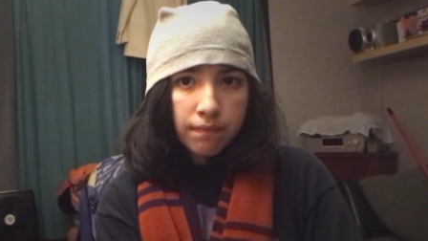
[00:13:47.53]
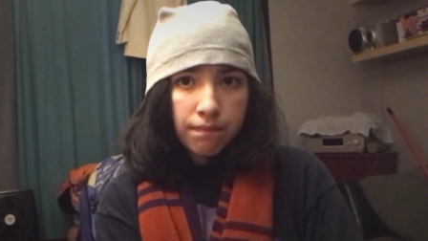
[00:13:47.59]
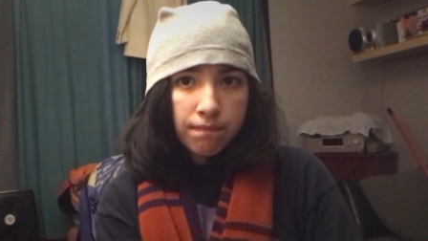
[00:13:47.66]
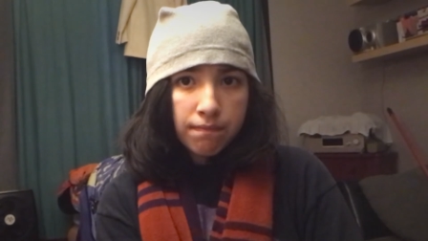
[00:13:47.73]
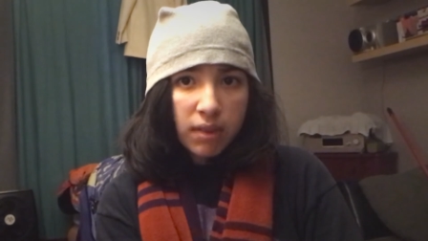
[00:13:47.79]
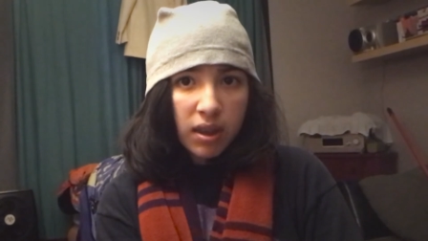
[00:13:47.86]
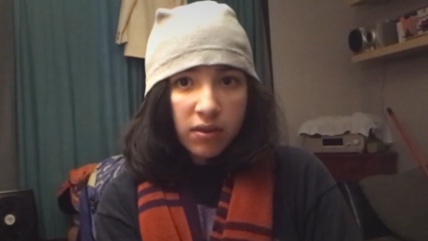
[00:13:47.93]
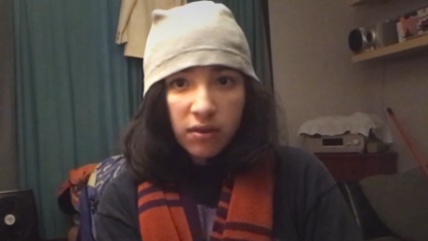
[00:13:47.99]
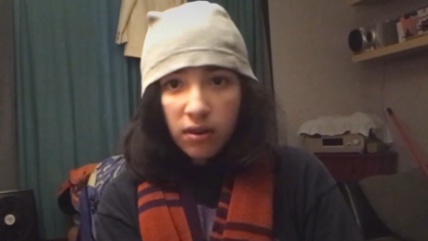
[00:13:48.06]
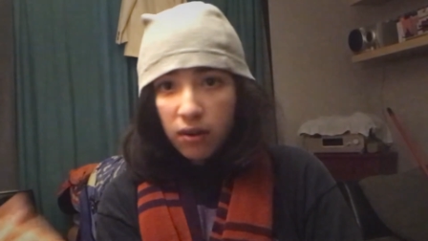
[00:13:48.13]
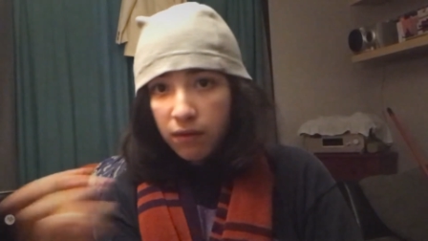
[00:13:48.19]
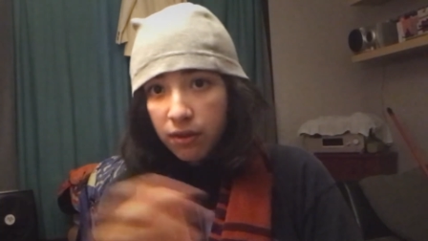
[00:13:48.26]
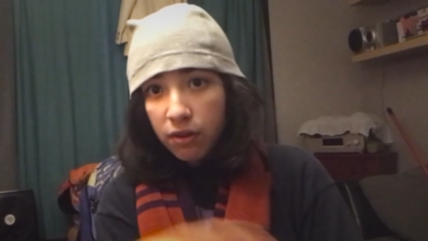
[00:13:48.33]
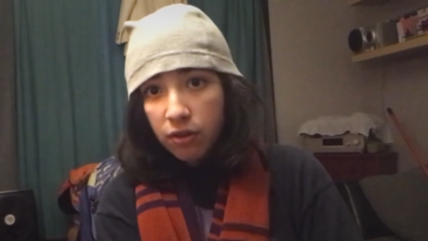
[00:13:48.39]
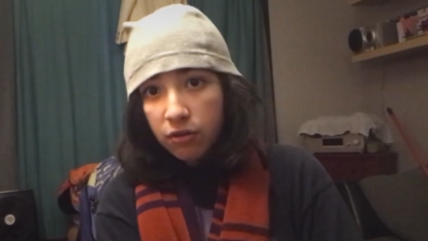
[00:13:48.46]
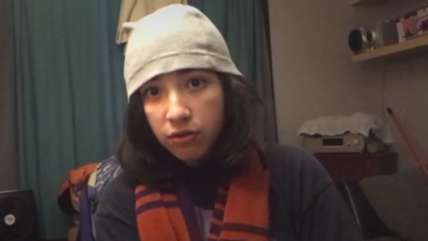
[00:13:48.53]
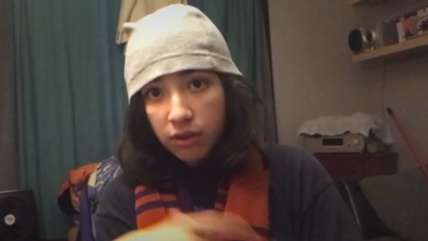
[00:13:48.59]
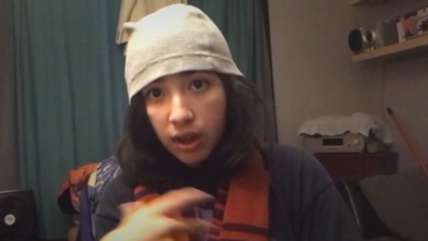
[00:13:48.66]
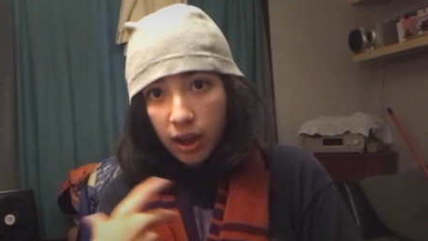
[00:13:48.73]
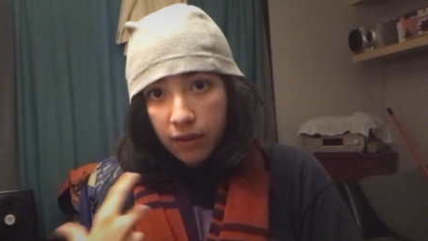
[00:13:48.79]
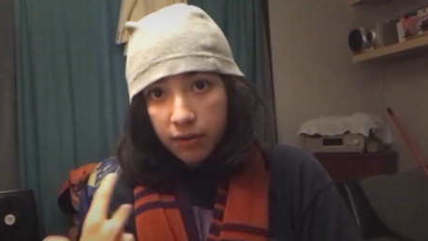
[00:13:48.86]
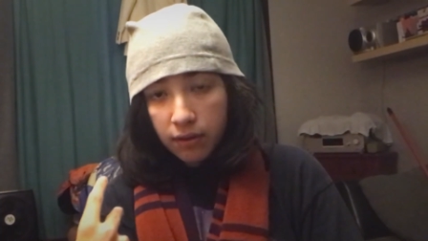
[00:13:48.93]
because these are just
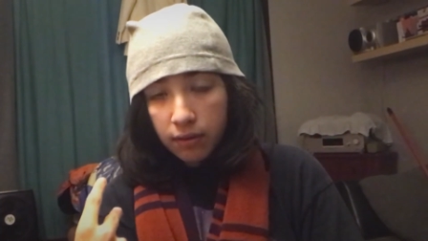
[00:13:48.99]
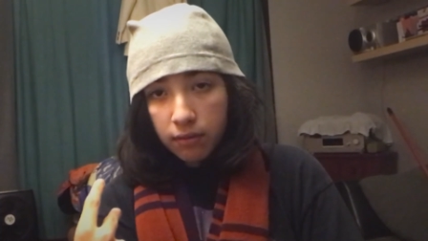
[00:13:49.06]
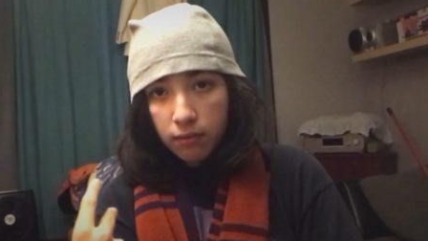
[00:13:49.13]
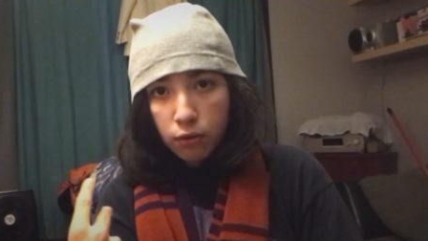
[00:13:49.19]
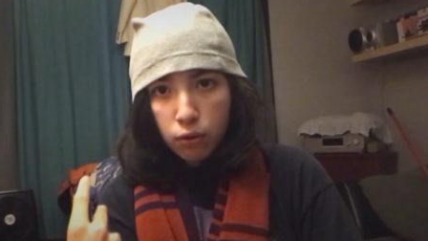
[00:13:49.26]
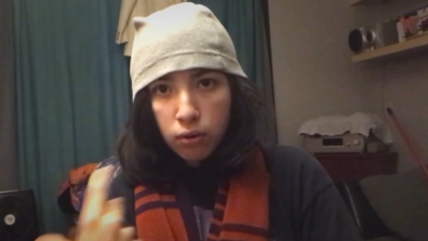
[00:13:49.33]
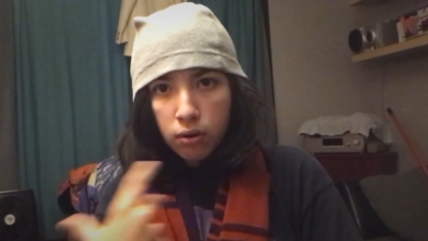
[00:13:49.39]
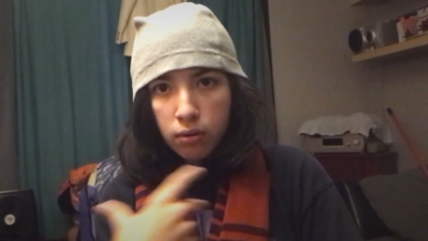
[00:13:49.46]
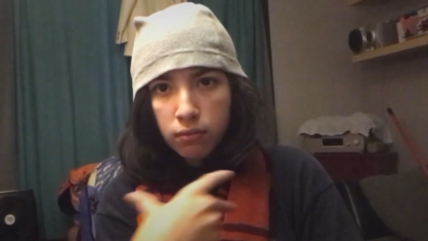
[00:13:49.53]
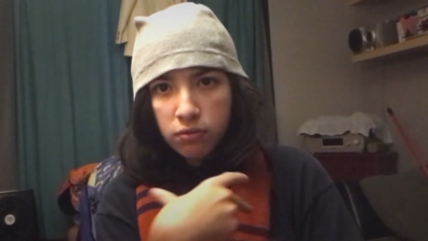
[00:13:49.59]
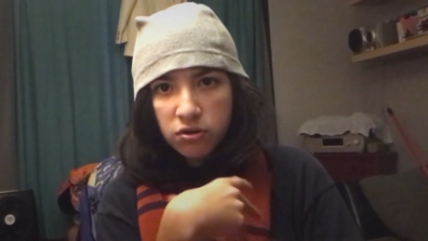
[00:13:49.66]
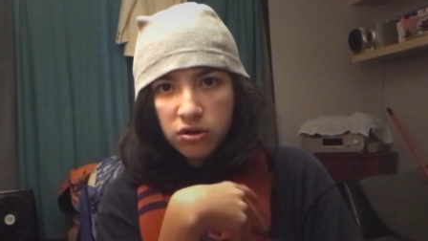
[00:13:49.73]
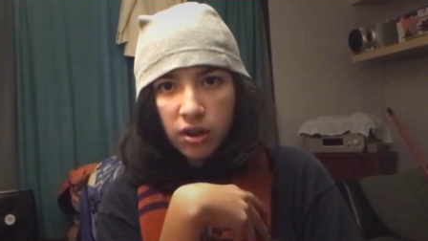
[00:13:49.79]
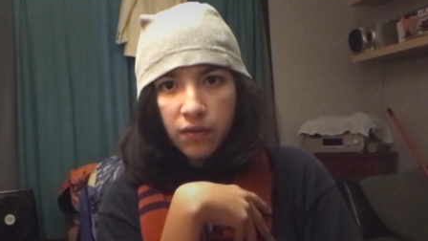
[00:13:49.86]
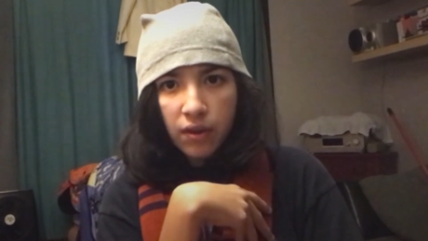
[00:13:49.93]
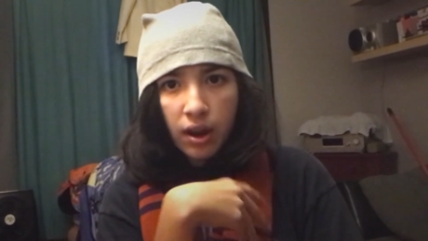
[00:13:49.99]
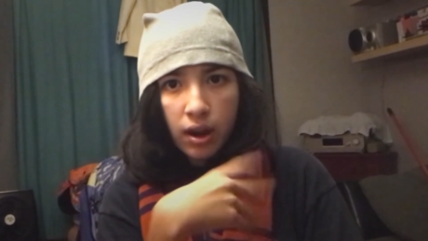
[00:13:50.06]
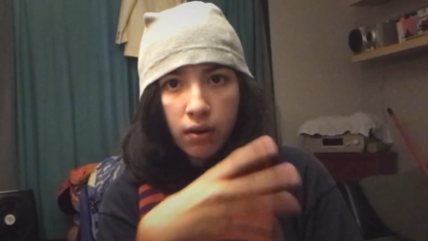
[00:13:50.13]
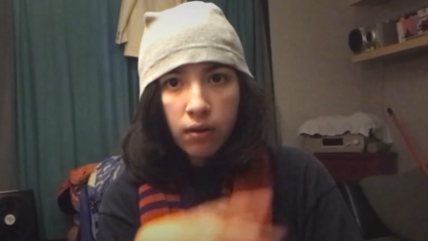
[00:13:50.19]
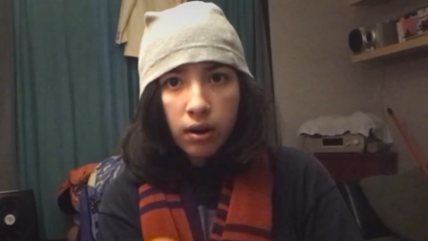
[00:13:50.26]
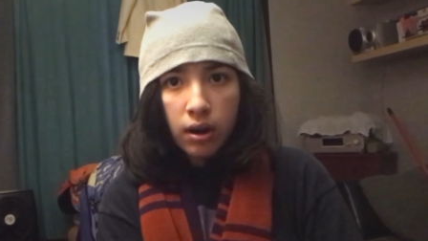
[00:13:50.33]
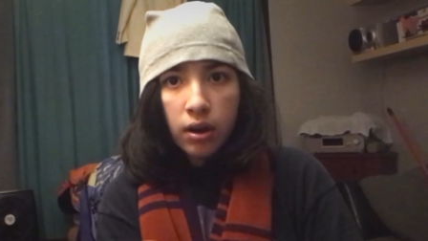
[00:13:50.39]
guesses or stuff that I
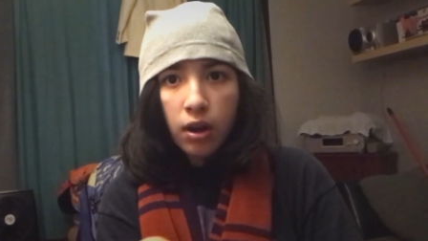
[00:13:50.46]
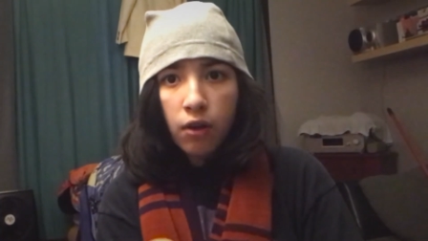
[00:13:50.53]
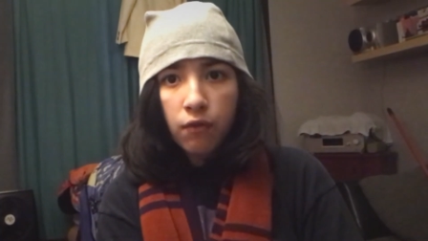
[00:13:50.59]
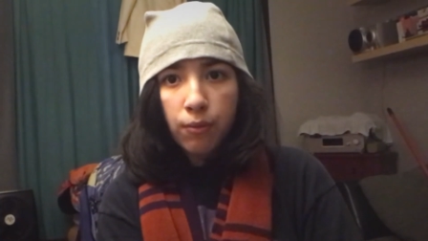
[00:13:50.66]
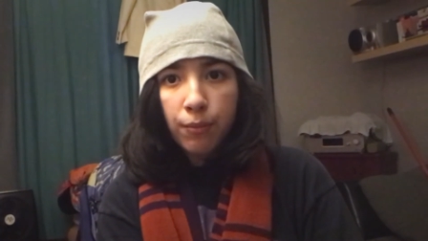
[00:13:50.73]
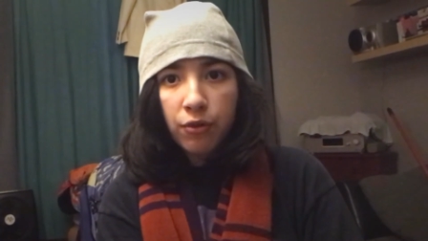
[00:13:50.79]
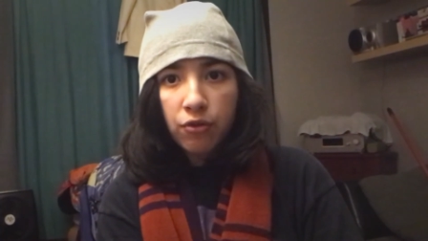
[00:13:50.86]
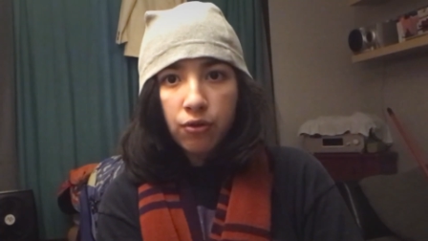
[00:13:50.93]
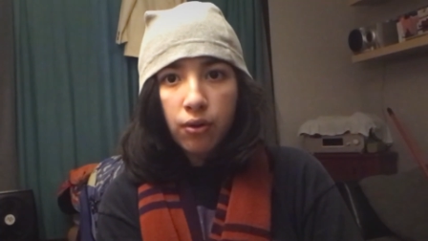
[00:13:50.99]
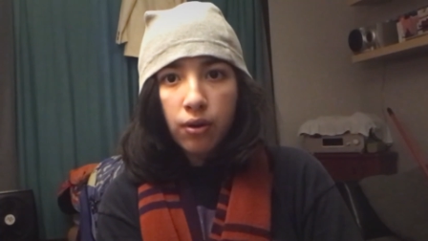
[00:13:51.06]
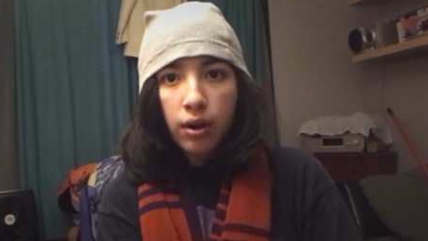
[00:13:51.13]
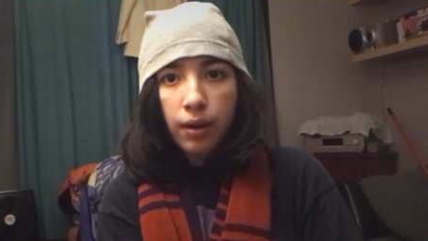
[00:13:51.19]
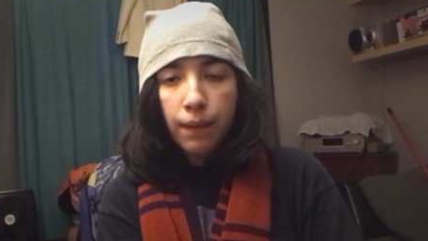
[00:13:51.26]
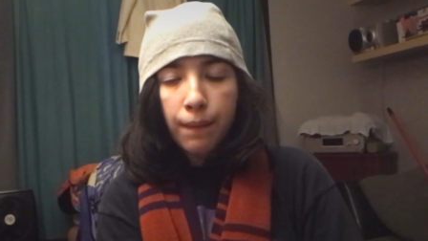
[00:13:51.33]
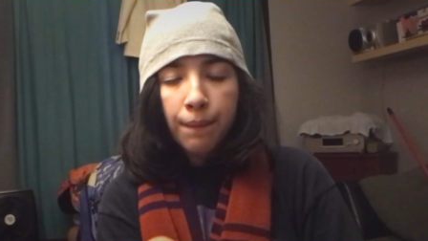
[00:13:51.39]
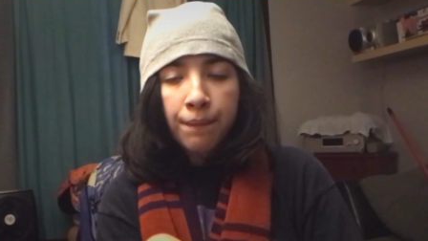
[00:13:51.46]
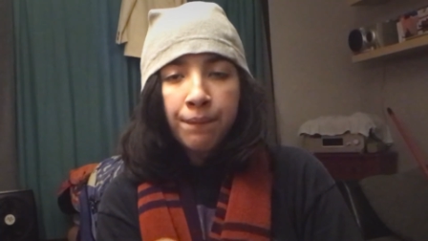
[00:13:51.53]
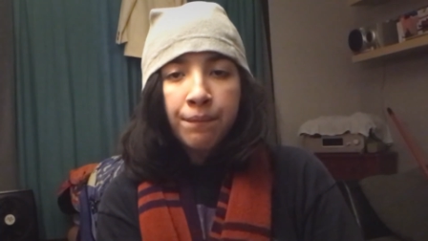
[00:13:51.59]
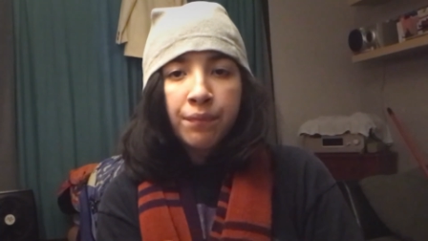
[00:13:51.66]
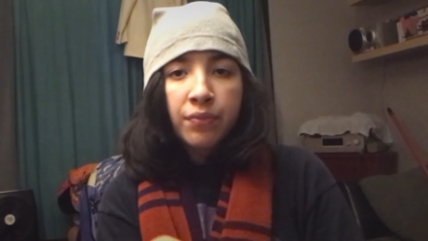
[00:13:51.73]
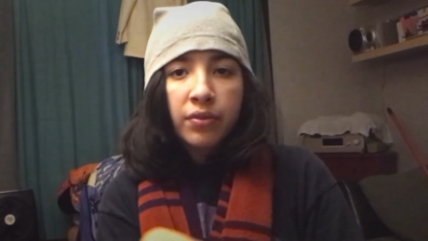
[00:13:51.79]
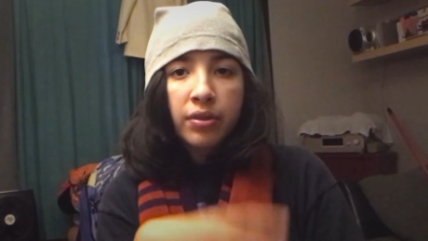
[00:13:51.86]
already know from the story.
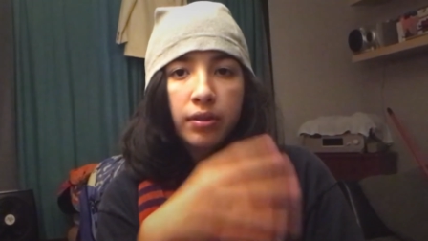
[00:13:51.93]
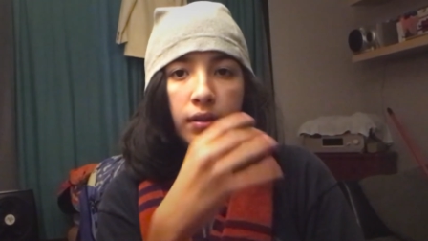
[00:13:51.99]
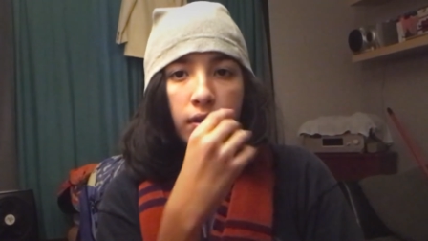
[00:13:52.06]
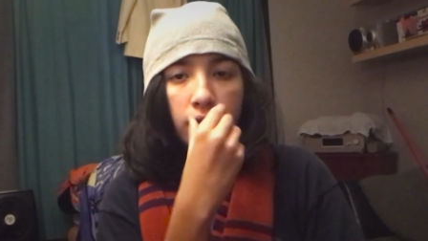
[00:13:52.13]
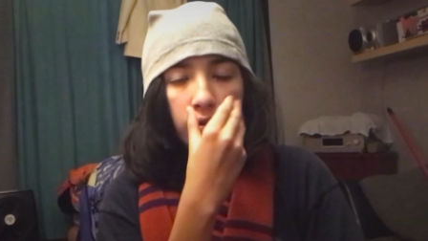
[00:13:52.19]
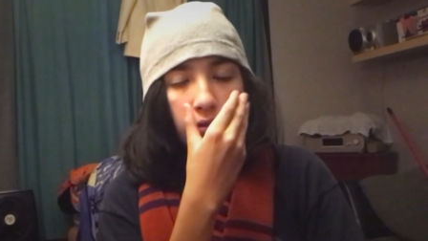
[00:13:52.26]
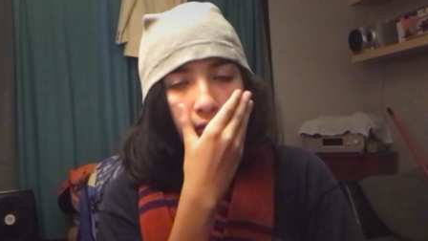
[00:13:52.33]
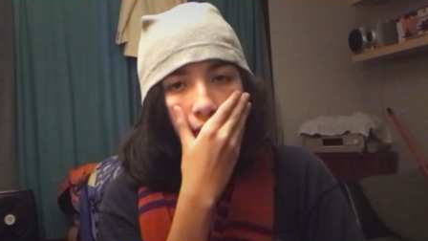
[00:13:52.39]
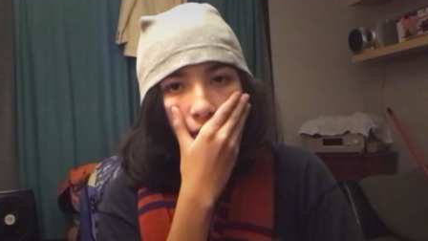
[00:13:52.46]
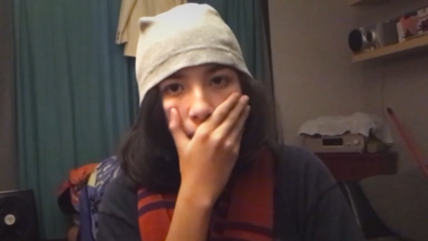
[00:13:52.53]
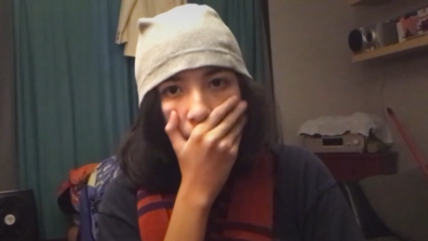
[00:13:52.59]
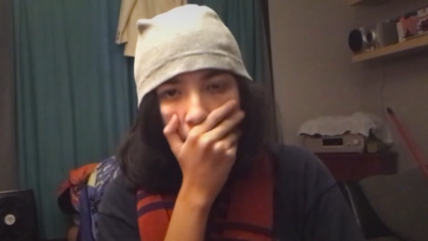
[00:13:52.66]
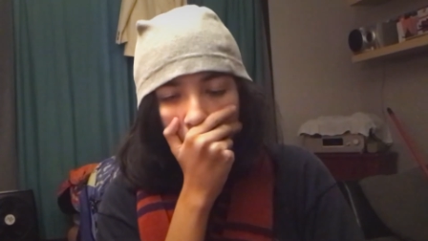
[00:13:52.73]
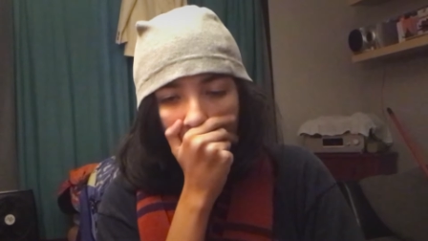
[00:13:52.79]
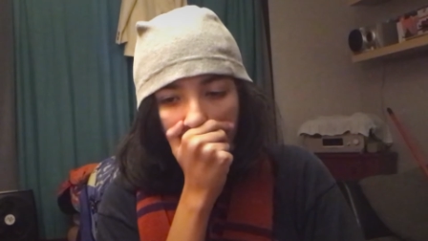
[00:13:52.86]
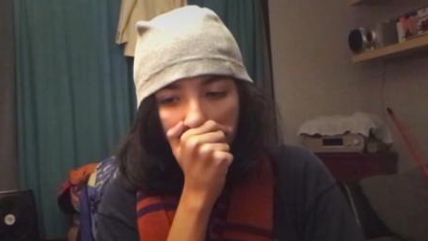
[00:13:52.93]
So